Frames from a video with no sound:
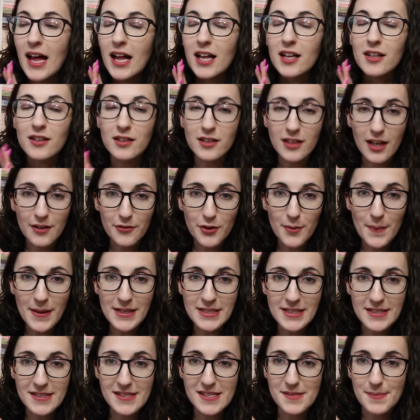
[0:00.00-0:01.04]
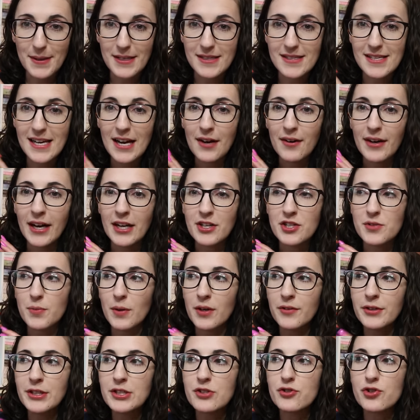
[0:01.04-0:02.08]
love romantic suspense now, and I just want
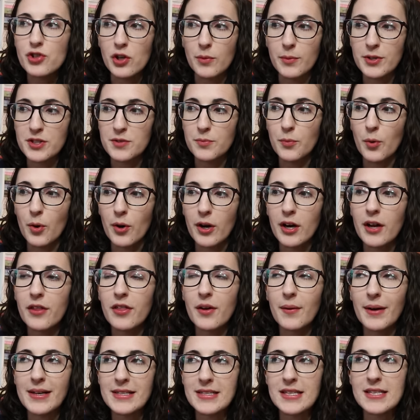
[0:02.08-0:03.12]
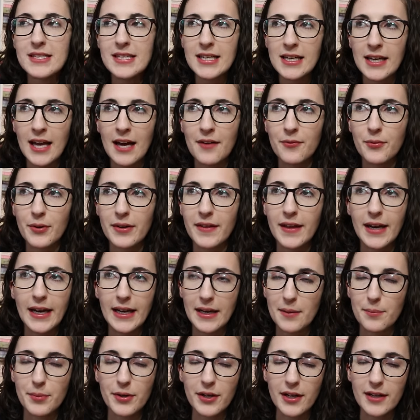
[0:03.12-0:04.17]
to read so much more, though I did DNF one that I
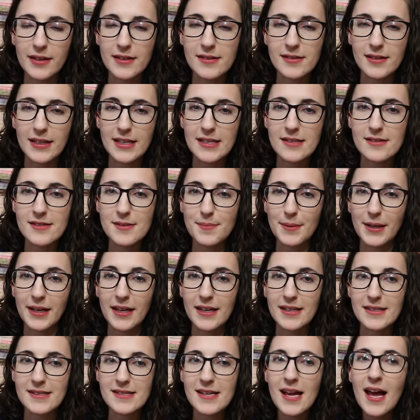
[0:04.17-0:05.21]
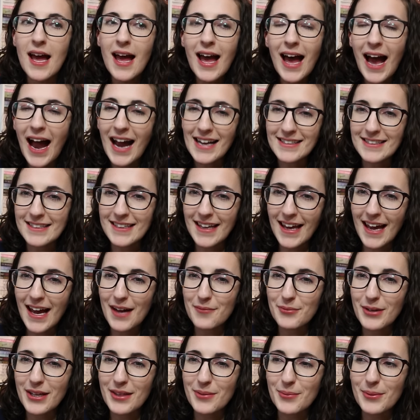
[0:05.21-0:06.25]
didn't put on this list because I did get
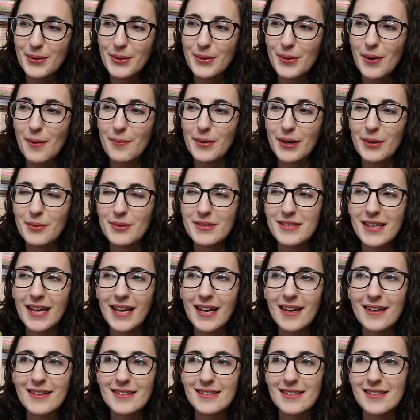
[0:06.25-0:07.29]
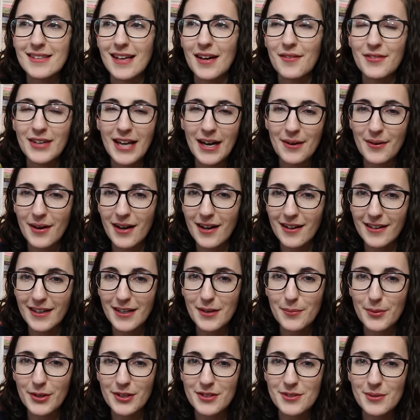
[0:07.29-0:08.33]
halfway through, but it was like a 7-hour
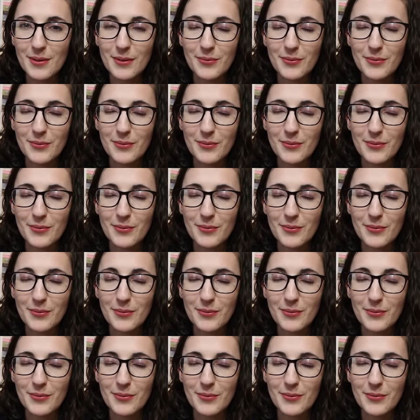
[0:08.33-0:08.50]
audiobook, so I